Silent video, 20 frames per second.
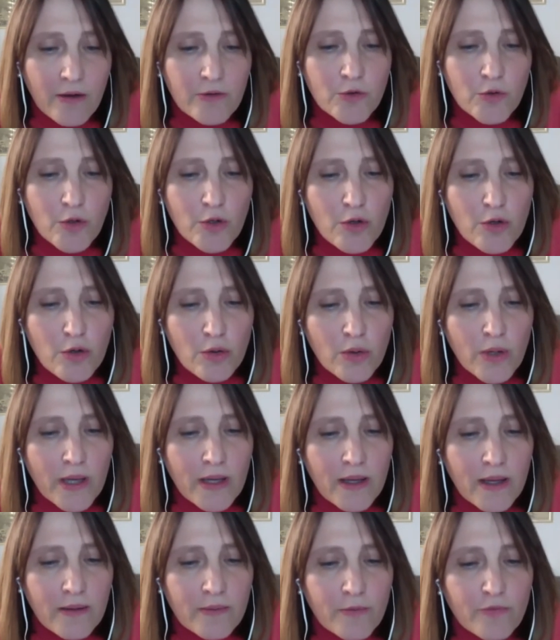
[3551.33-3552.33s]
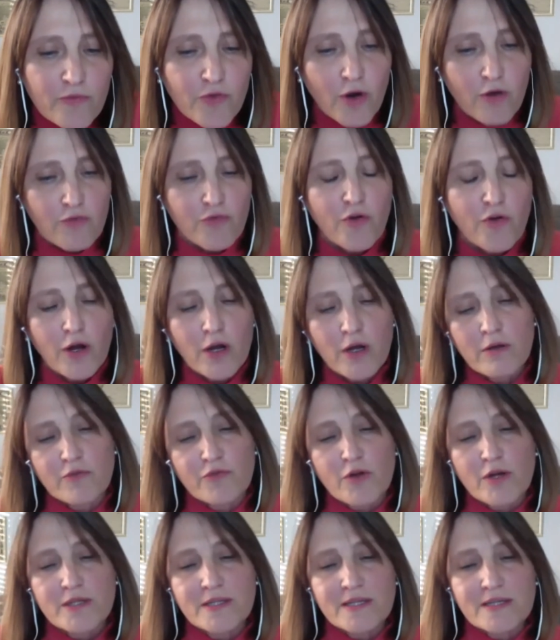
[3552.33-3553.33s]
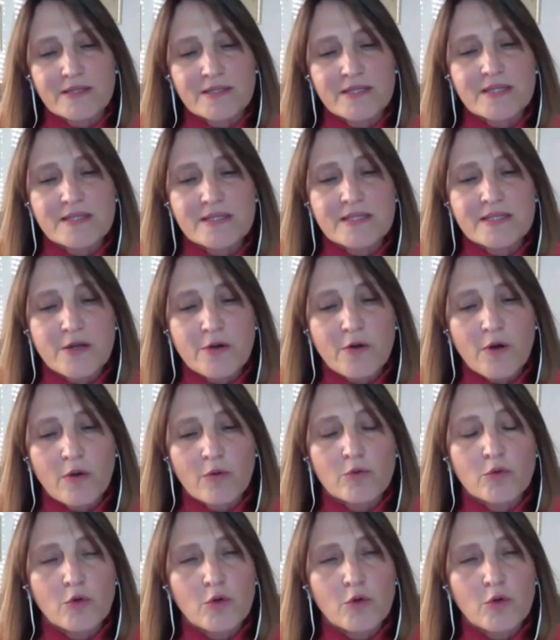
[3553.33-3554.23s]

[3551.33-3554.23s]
Do you, for this serum,